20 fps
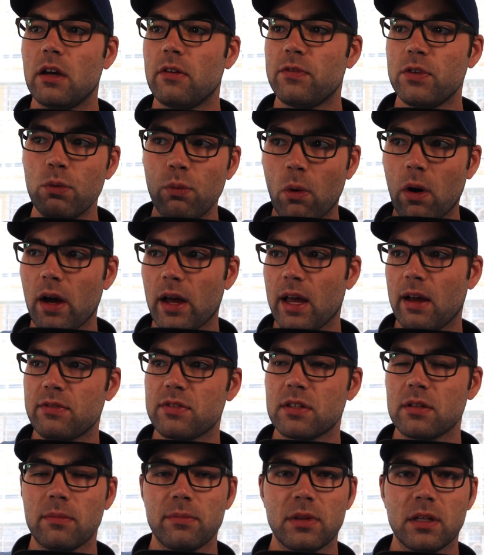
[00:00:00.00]
If you have
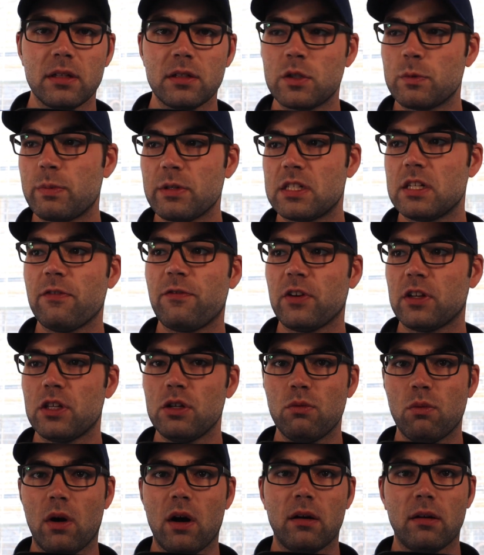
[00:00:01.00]
something specific
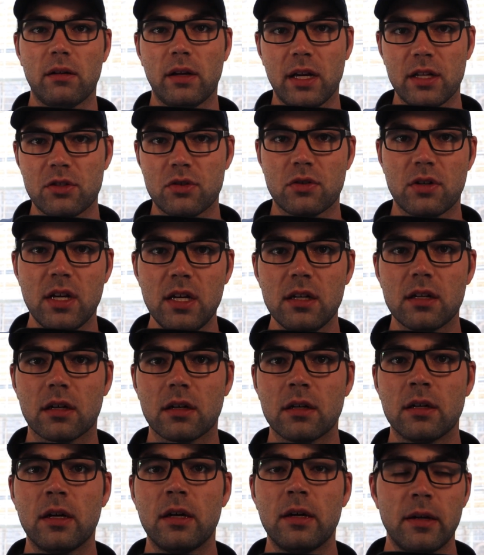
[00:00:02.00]
you want answered
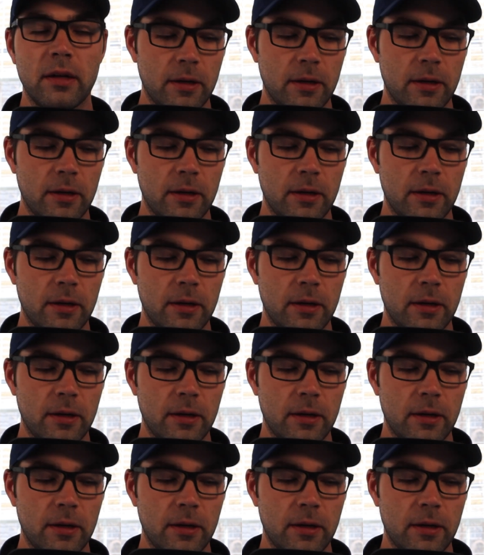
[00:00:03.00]
here,